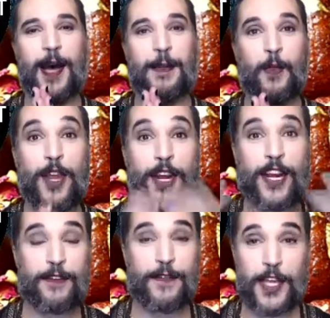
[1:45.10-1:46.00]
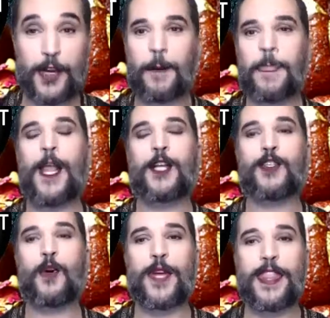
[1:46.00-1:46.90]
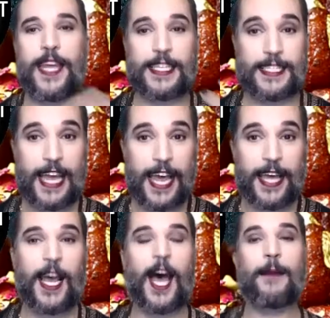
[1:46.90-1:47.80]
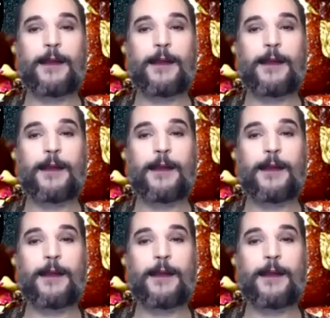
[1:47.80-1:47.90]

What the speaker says: We are here for you. So with that said,